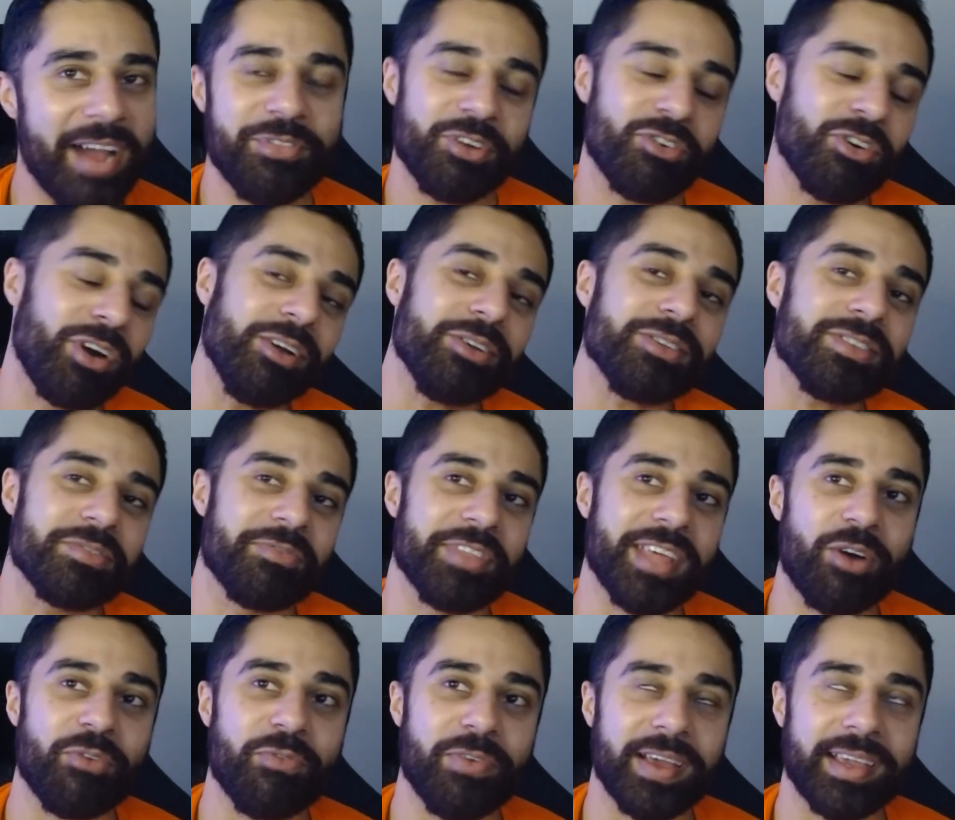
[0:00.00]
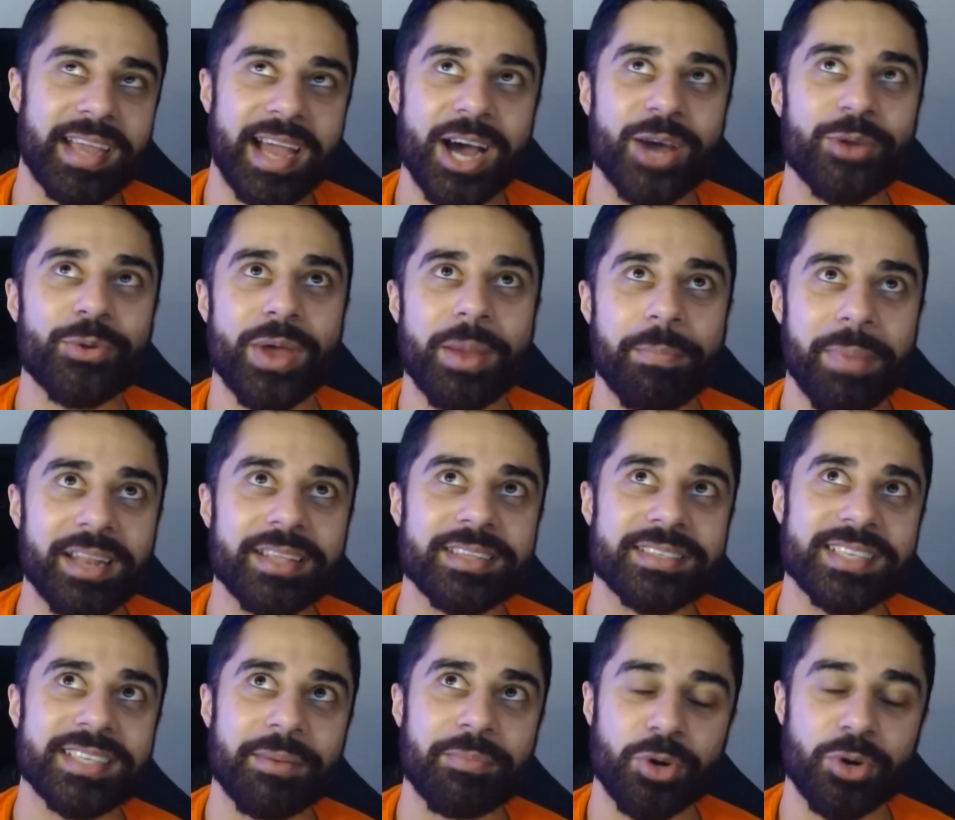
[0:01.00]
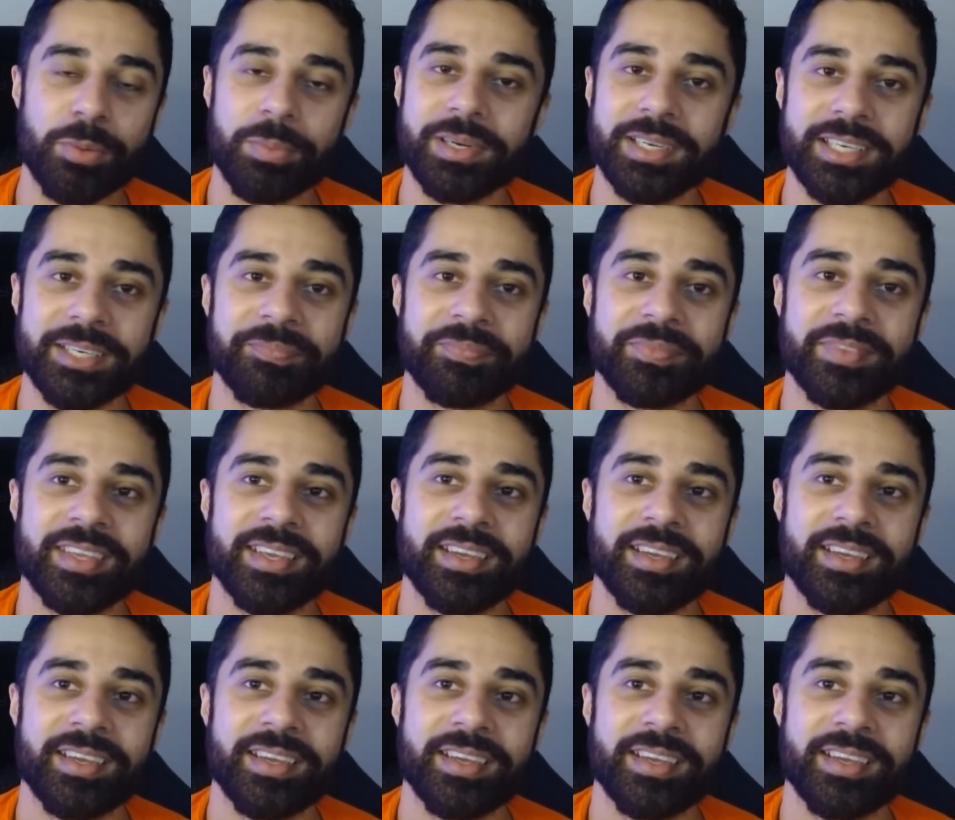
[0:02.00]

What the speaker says: have the right answer for that of like, how do I balance that properly?